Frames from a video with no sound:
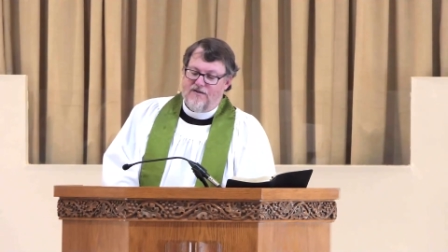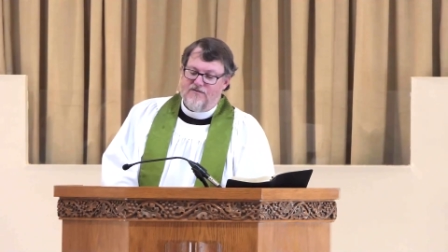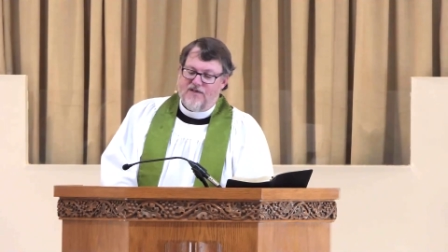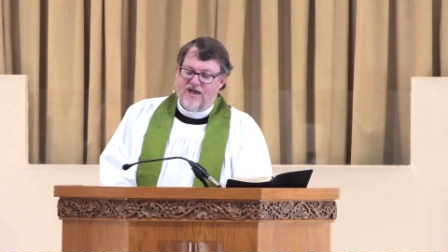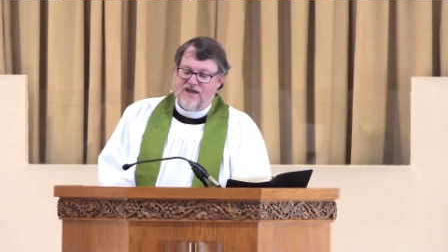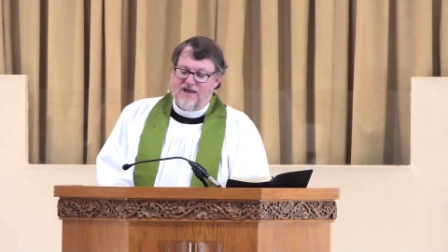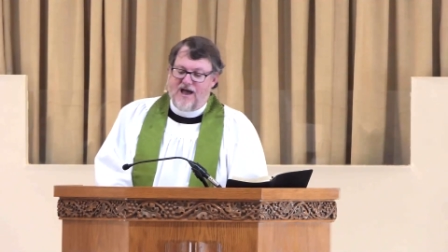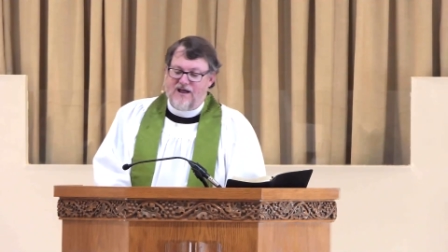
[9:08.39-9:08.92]
they
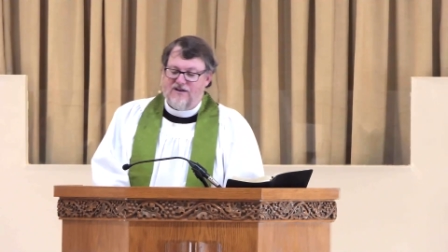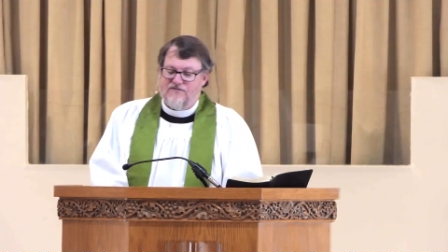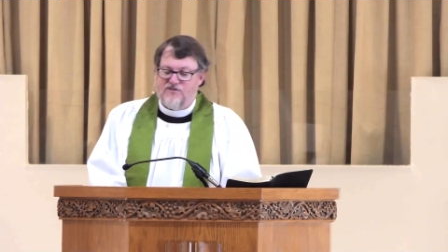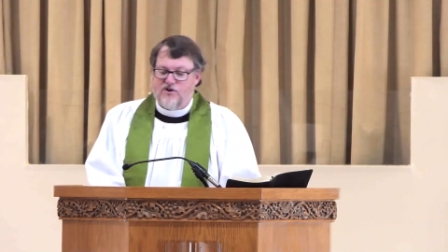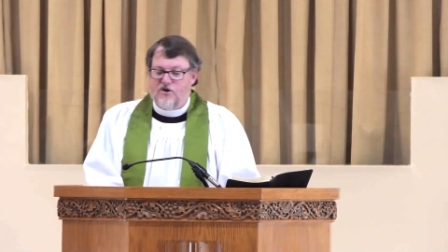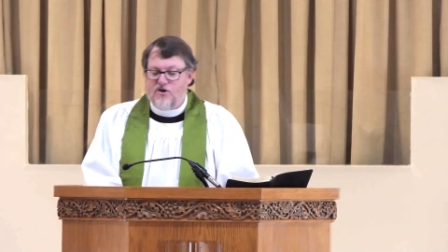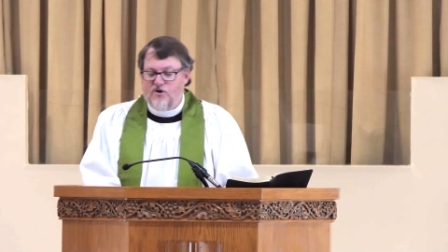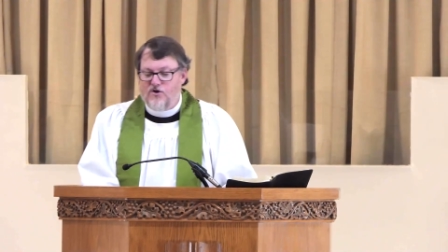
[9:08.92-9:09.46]
had, out of
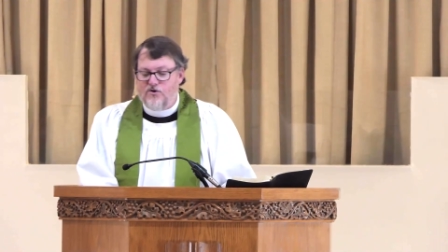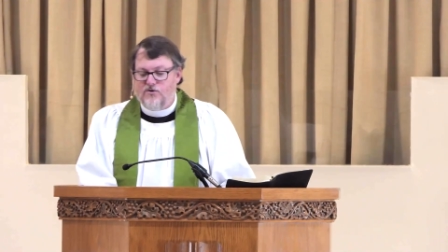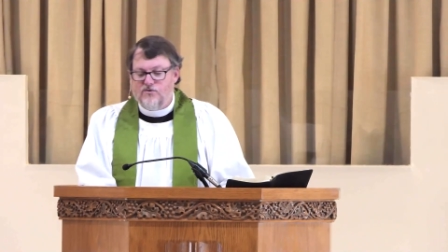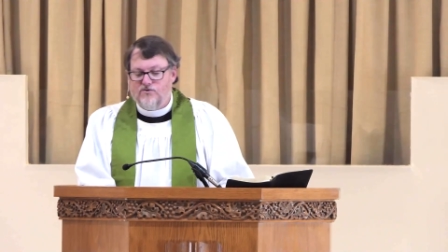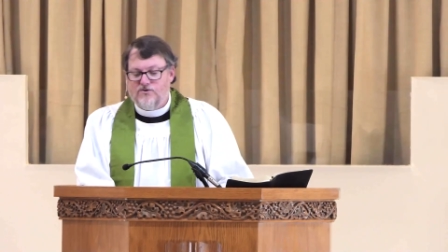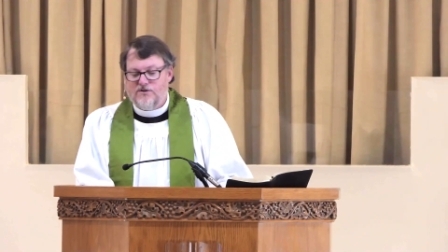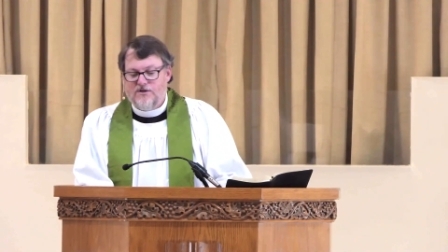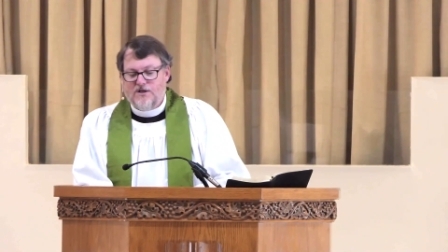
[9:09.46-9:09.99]
their
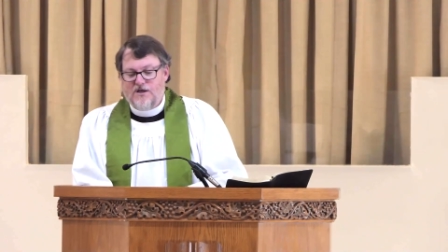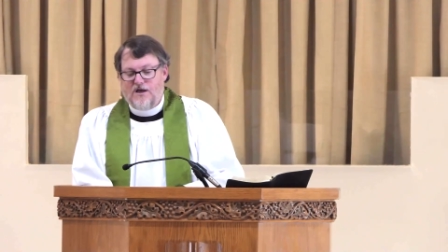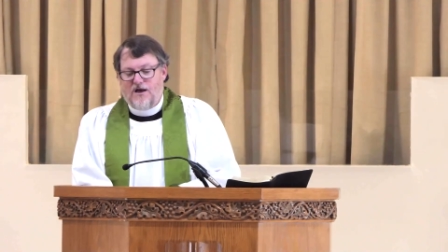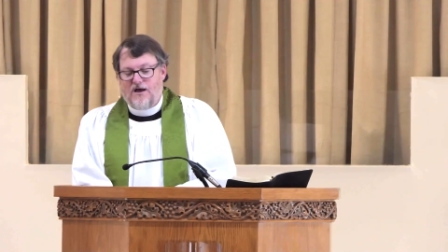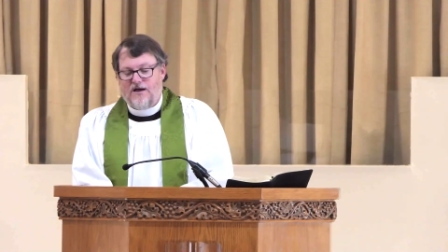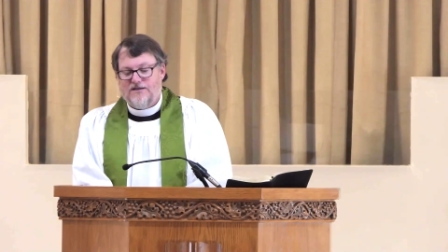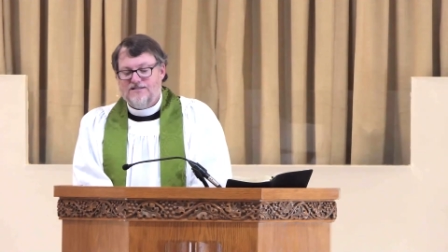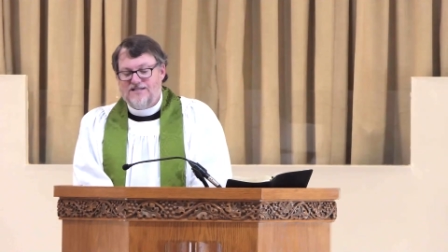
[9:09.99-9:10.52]
own
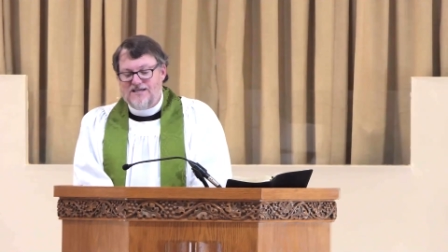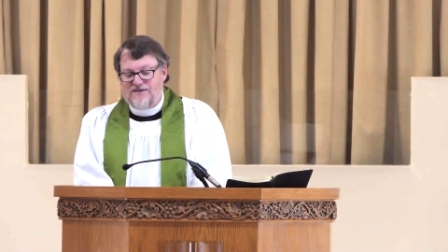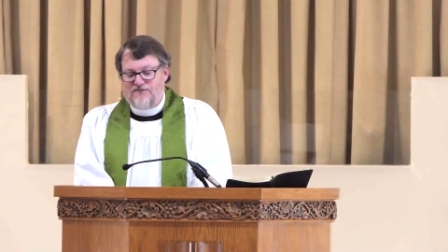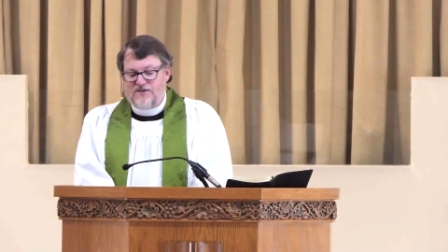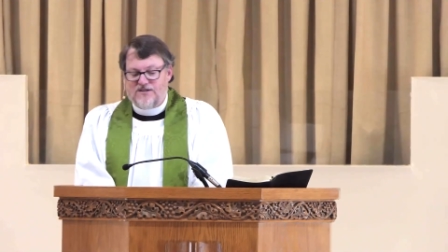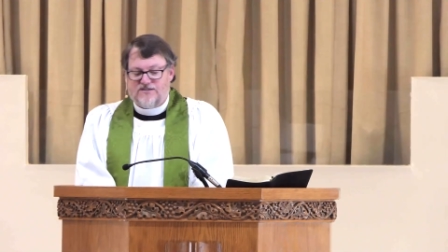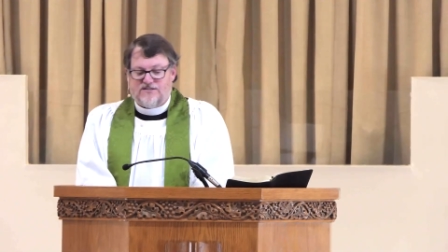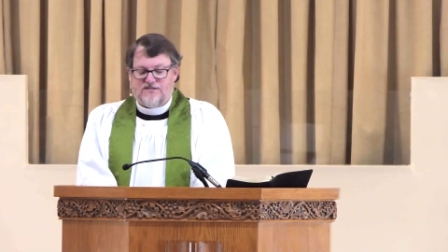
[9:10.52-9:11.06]
uh,
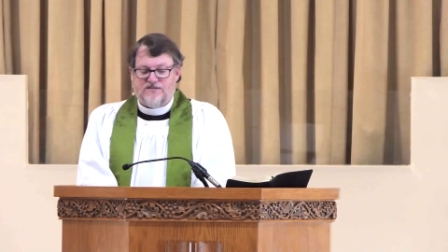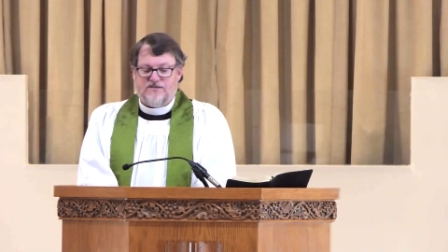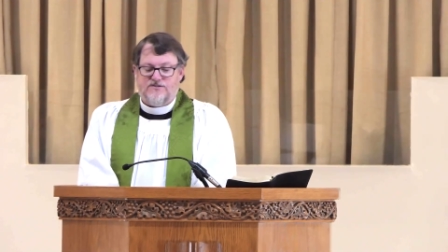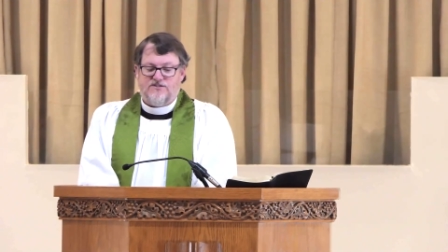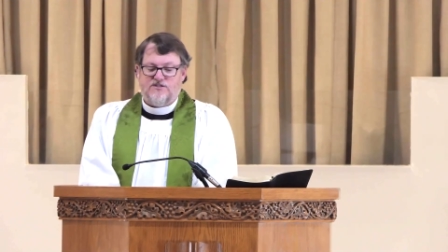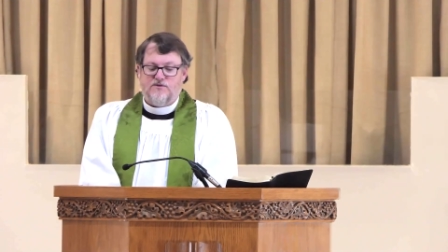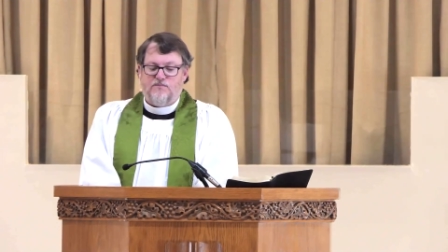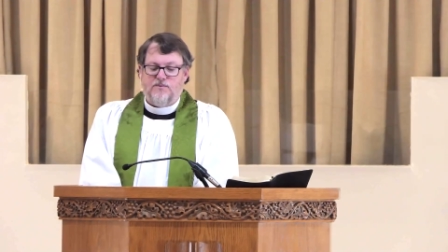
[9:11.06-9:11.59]
deviousness,
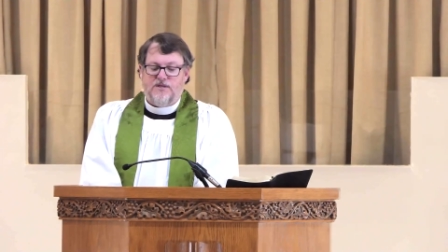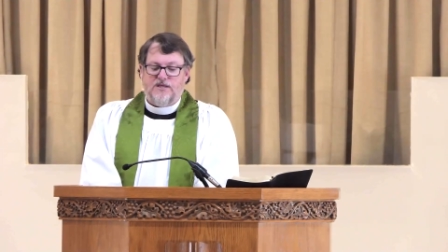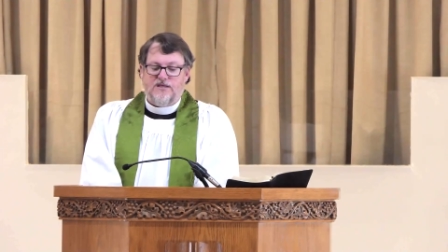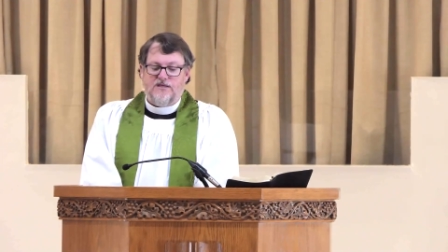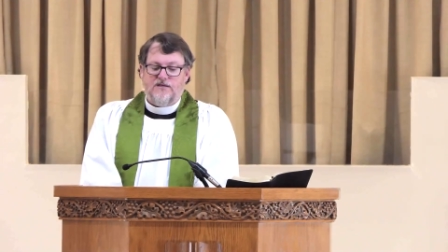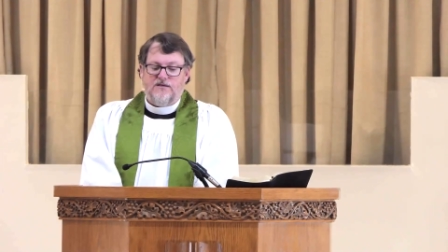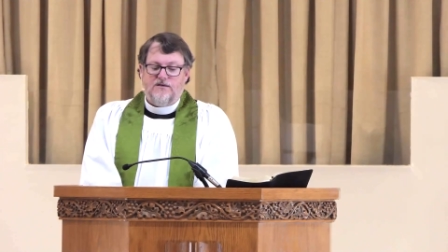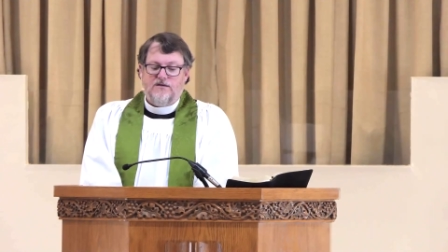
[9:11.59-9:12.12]
to
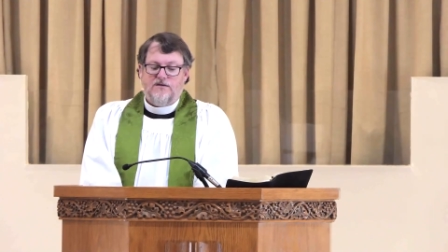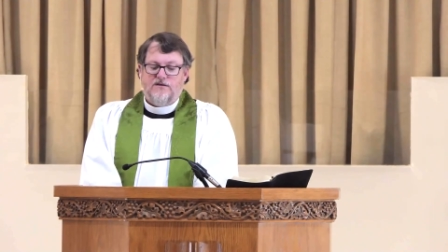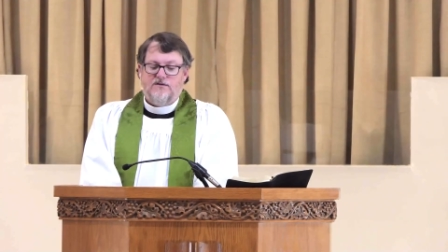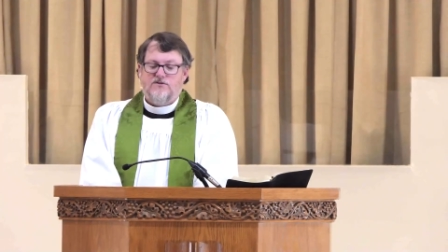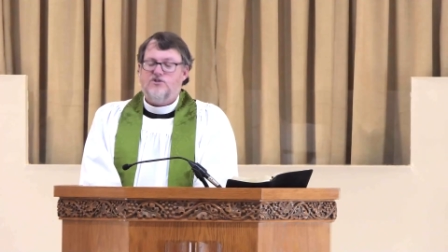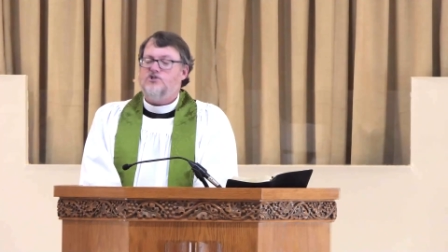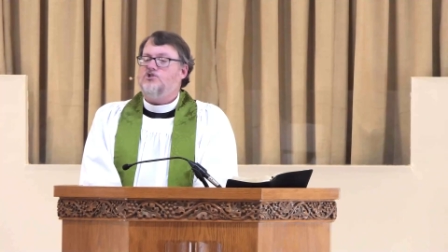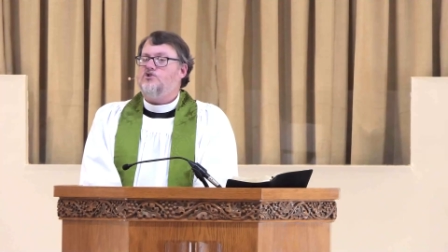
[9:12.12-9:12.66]
be
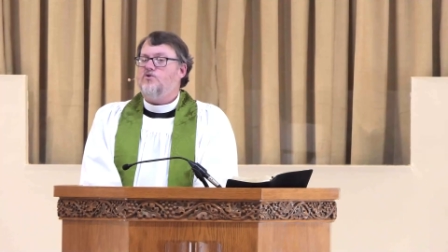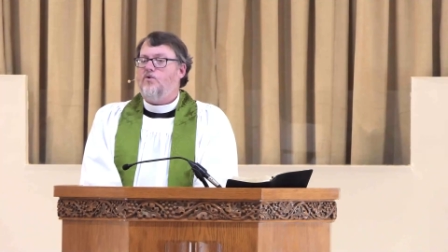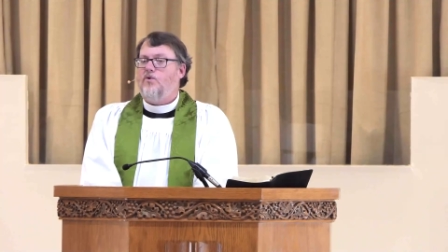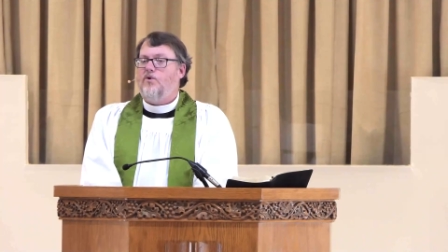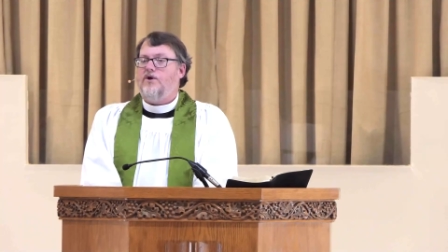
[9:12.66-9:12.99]
destroyed.